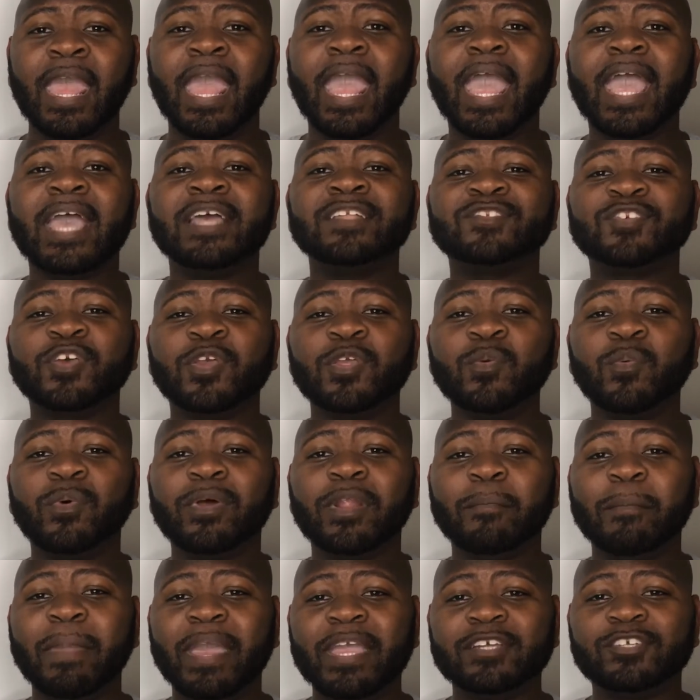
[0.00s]
And so you want
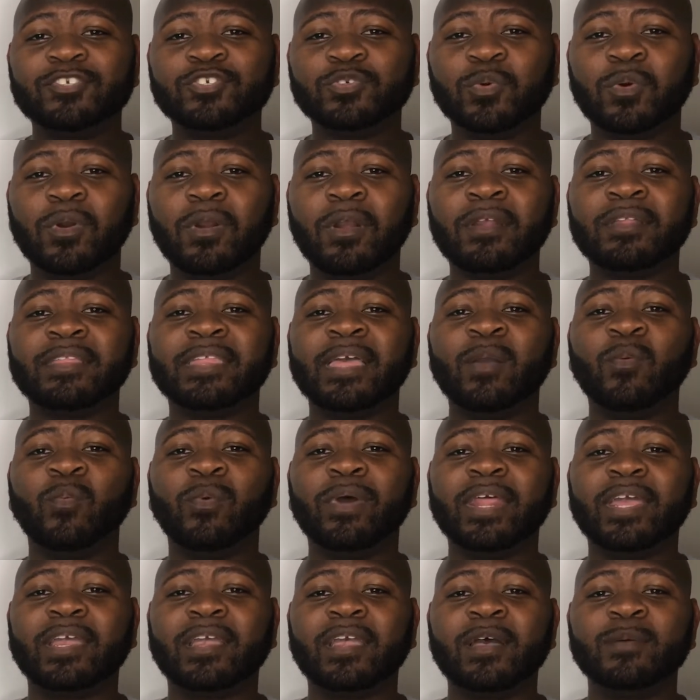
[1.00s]
to make sure that when
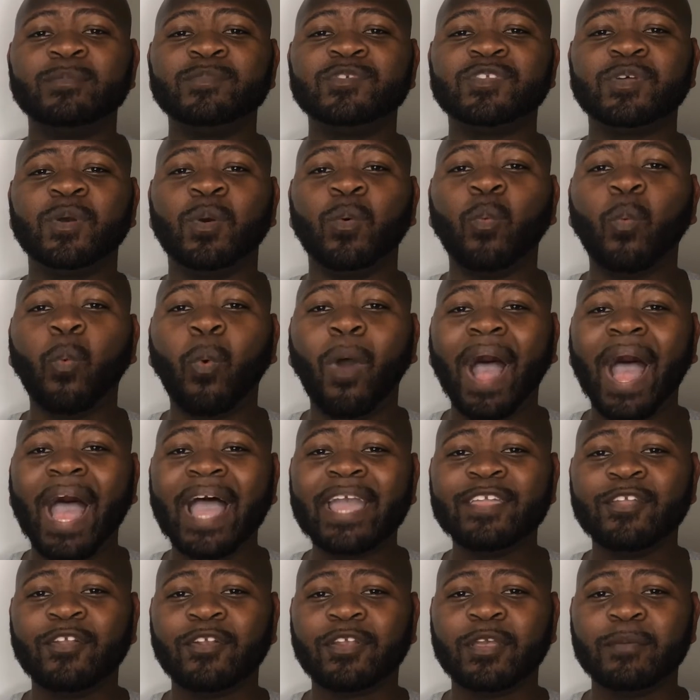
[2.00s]
it comes to why
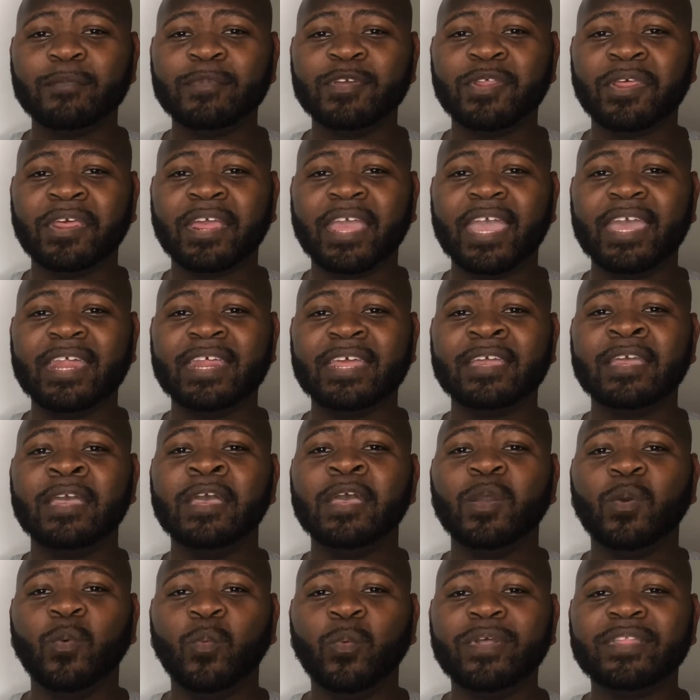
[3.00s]
you're communicating
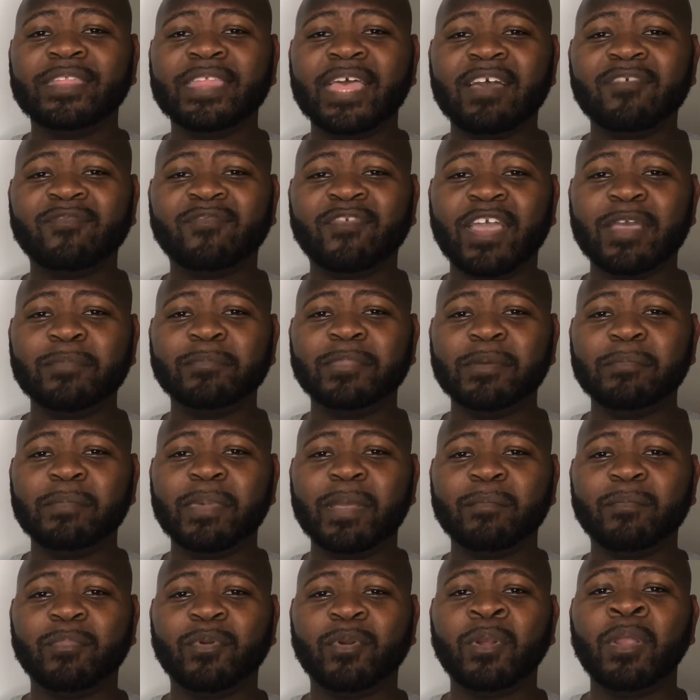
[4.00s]
with that family
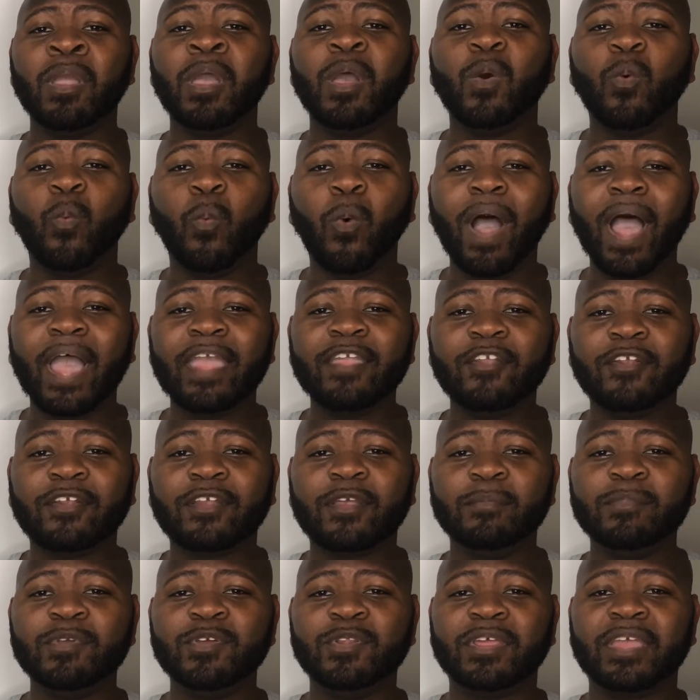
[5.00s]
member, why you're
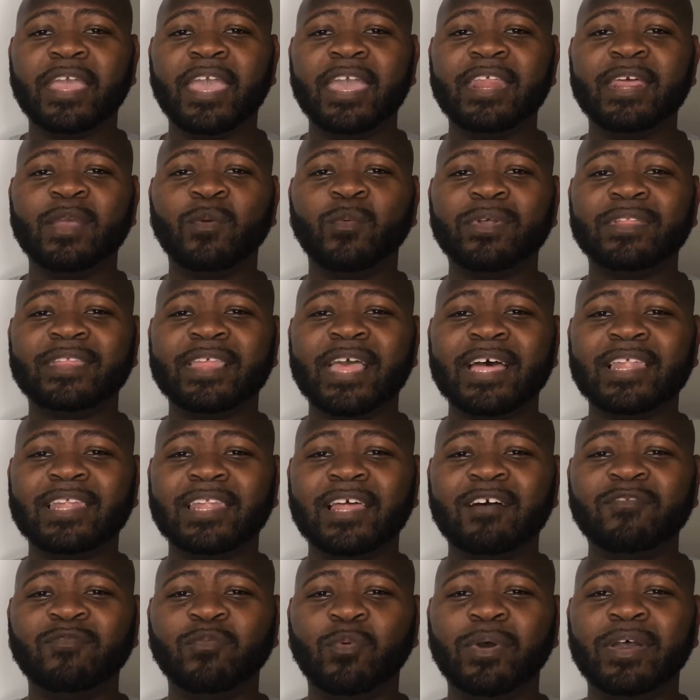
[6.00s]
communicating with that
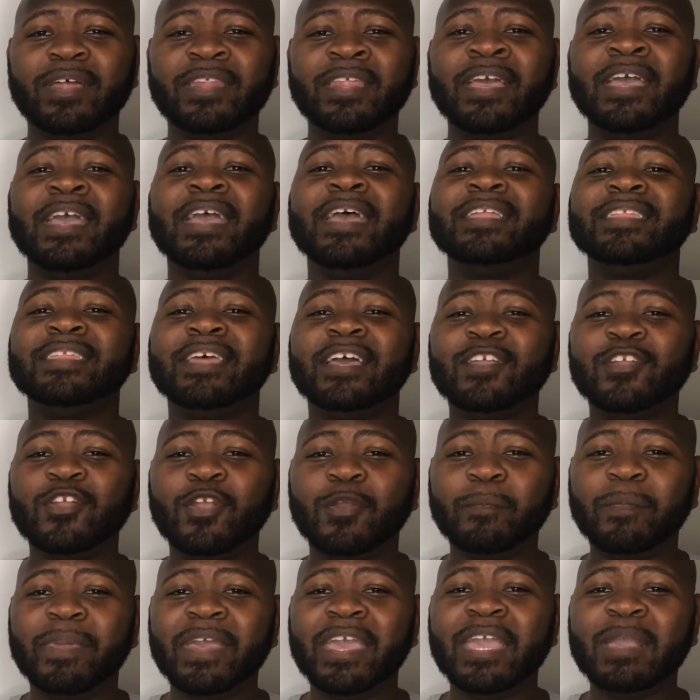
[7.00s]
loved one, that you're
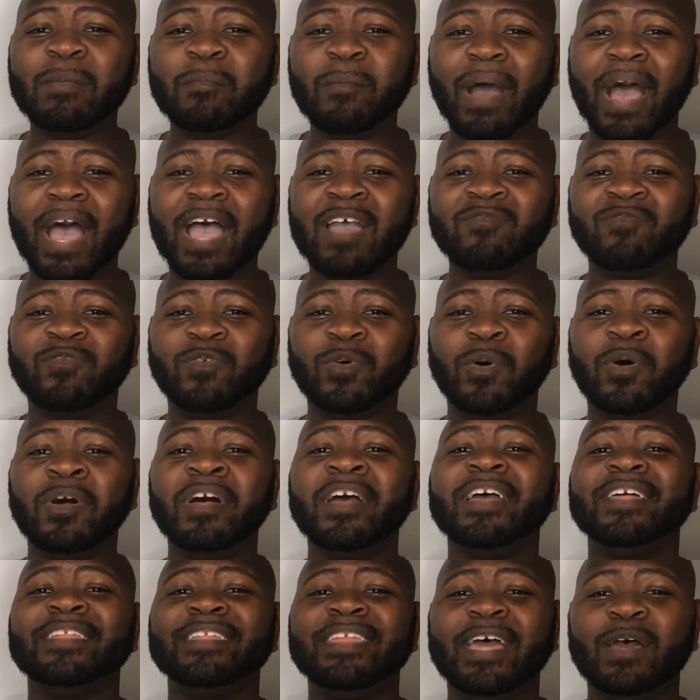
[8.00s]
being mindful
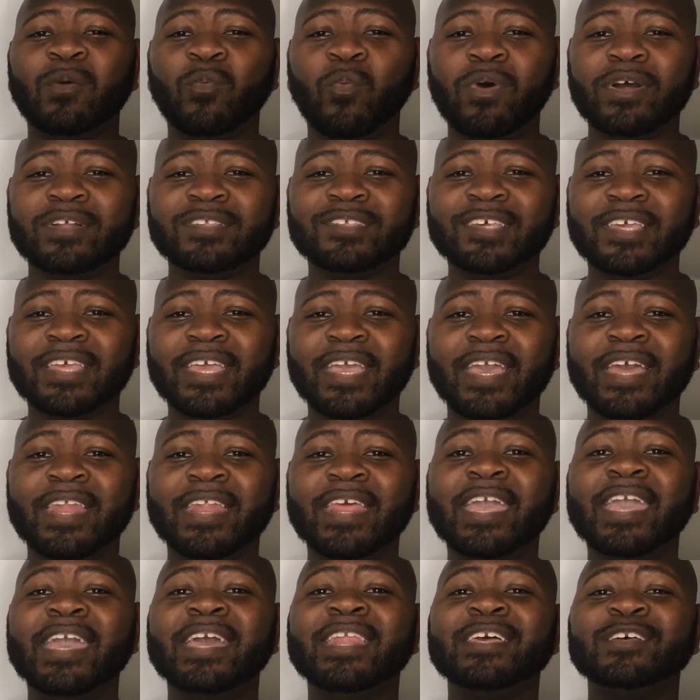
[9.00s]
that, once again,
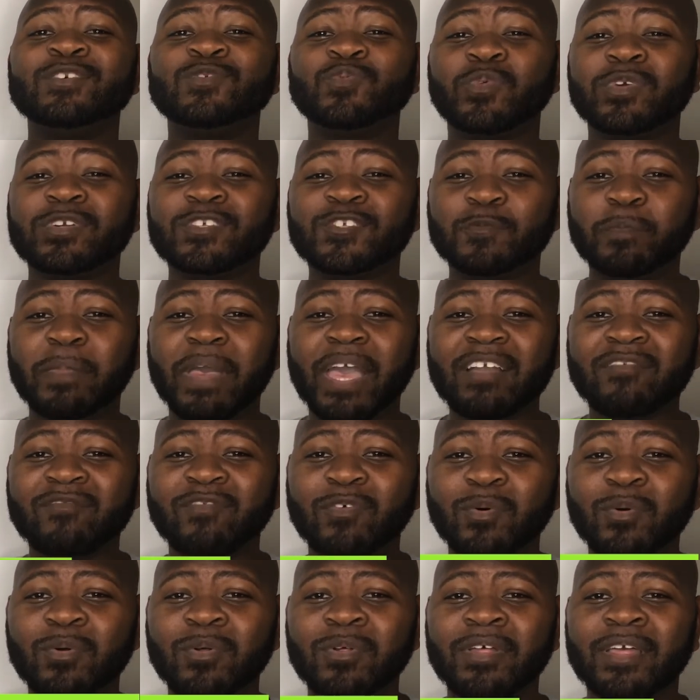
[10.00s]
it is
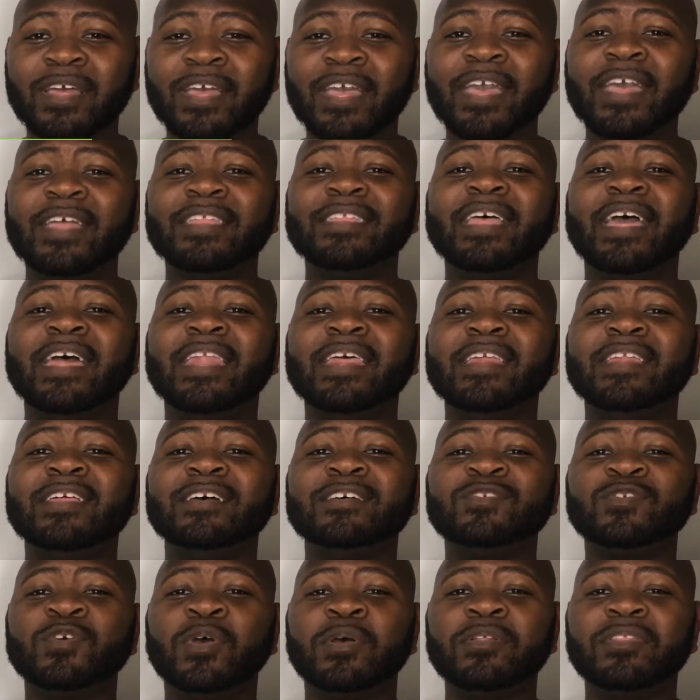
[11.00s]
respectful, that it
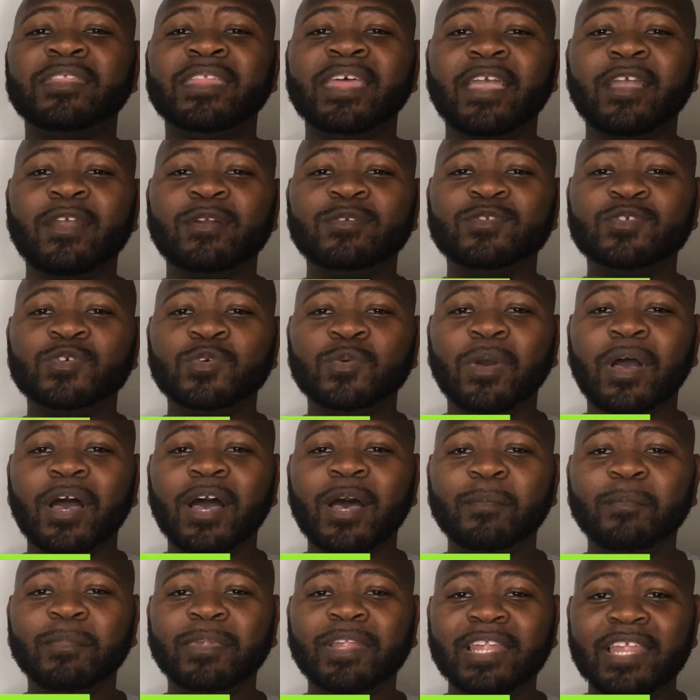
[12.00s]
is there to
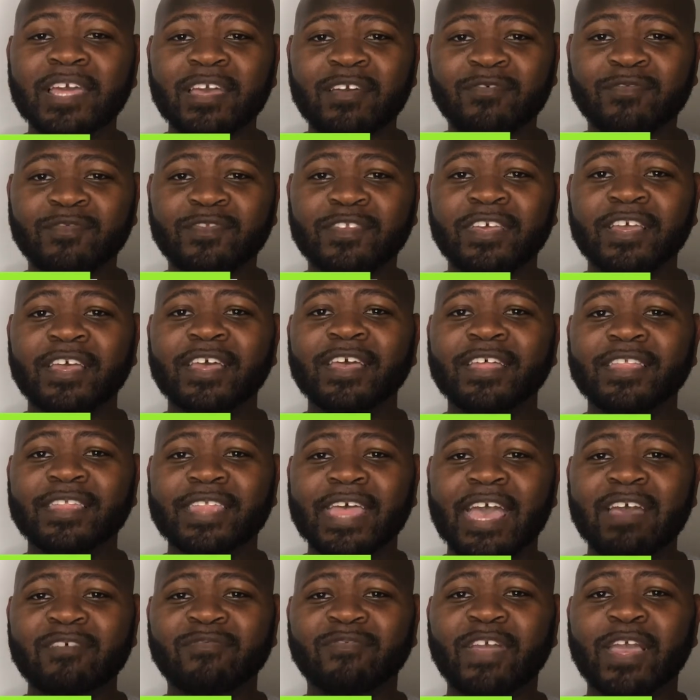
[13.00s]
uplift
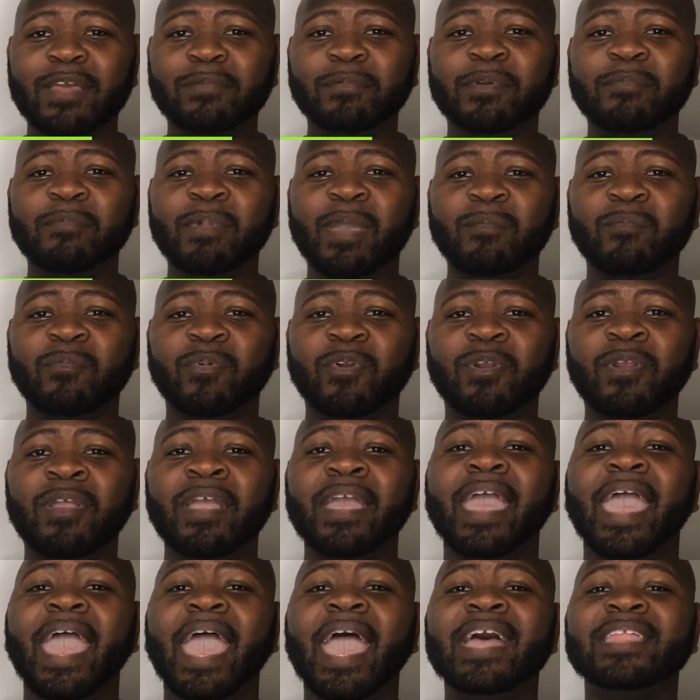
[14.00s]
that family member,
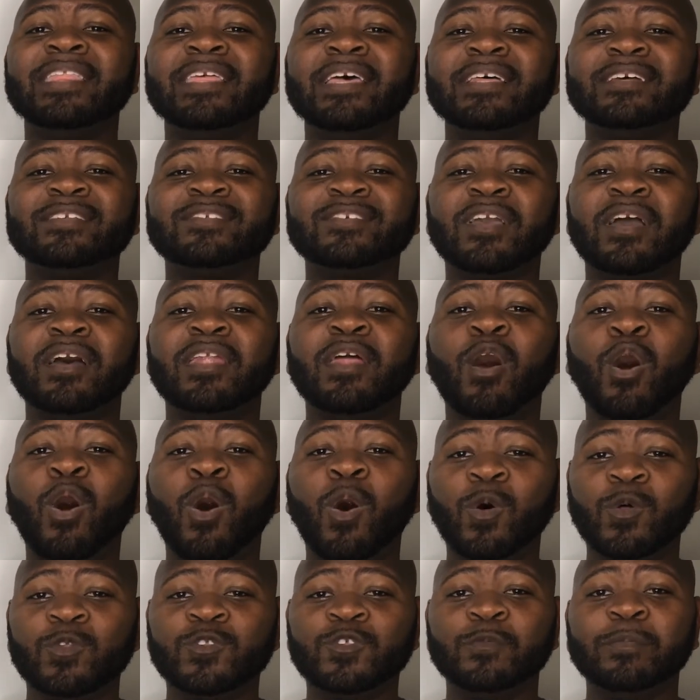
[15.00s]
and that it's going to
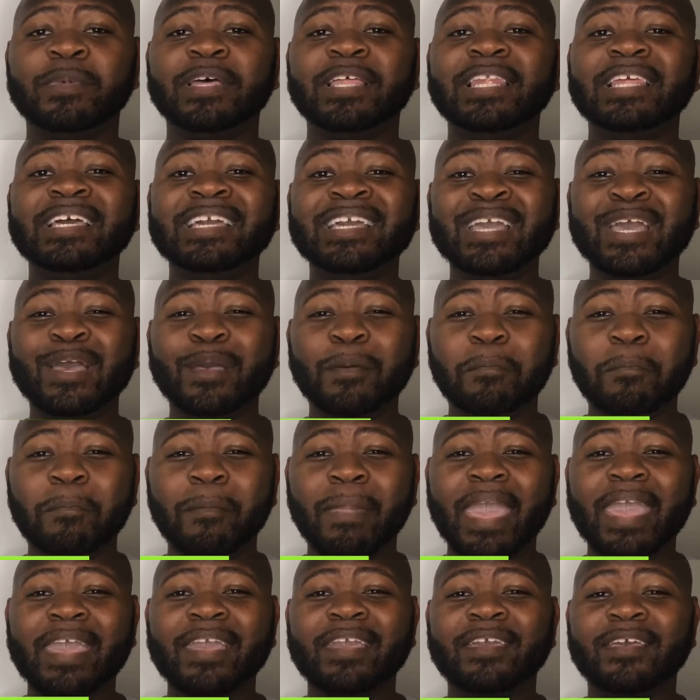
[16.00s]
ultimately
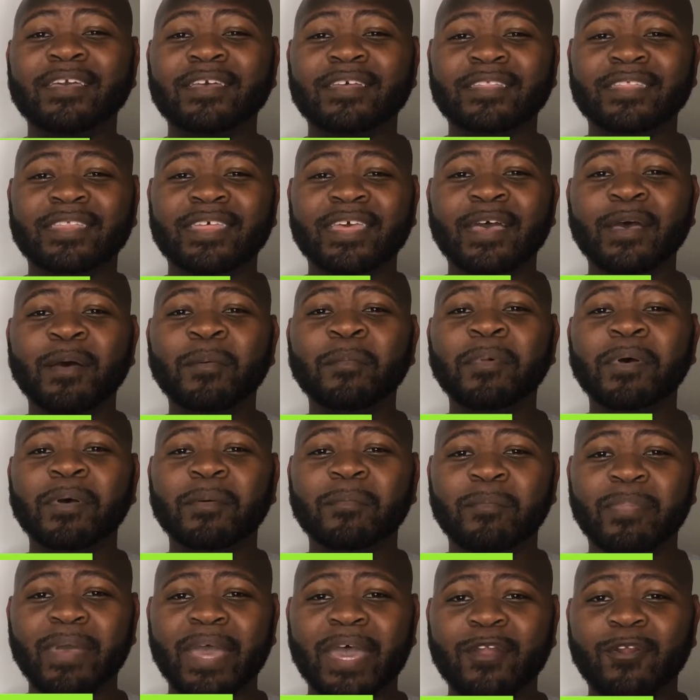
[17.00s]
make them
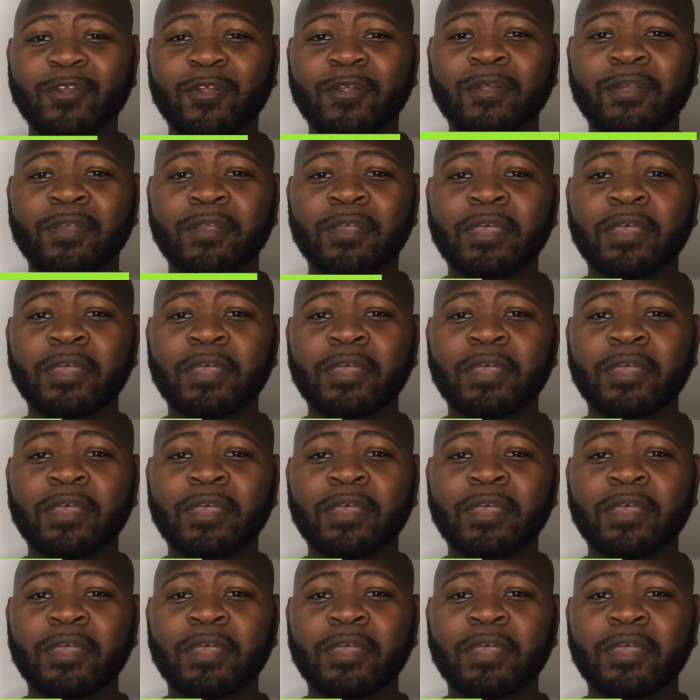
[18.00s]
better.